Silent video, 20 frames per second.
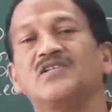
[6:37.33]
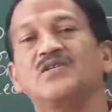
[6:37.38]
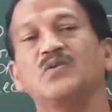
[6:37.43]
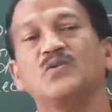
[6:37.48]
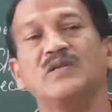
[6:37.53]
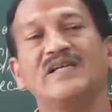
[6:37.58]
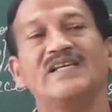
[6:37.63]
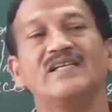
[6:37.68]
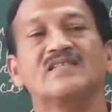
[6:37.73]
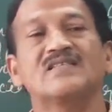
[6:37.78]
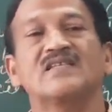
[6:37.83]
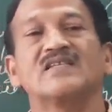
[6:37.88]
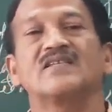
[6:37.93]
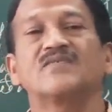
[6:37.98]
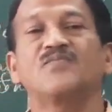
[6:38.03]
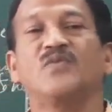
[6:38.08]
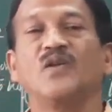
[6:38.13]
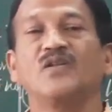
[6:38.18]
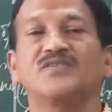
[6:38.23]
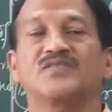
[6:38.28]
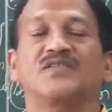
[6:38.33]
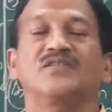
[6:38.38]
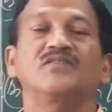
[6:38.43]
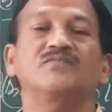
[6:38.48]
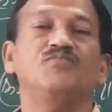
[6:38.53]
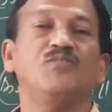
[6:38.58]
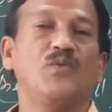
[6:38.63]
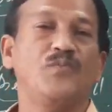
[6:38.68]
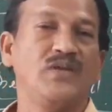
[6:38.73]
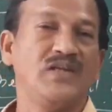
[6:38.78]
2 days it falls
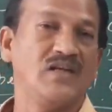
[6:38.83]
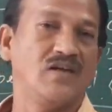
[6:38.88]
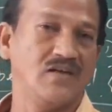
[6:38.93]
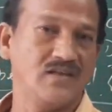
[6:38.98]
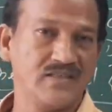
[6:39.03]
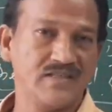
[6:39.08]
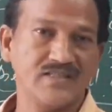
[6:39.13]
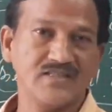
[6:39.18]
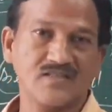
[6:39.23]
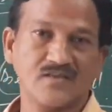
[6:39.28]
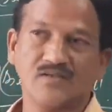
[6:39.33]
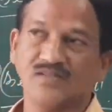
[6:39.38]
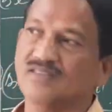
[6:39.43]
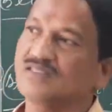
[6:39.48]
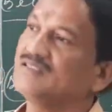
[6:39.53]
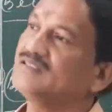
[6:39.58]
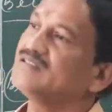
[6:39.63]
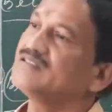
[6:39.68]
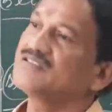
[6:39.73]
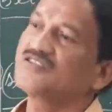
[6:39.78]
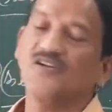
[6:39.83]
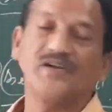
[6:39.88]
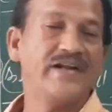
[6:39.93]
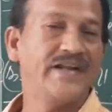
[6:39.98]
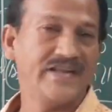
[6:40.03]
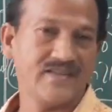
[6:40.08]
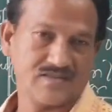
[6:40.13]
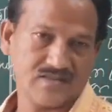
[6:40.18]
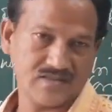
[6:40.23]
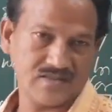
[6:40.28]
on public holidays or the
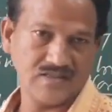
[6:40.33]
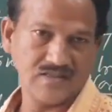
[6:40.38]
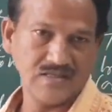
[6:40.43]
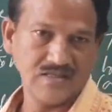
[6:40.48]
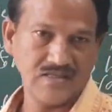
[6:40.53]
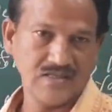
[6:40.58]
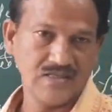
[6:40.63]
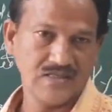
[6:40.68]
Sundays.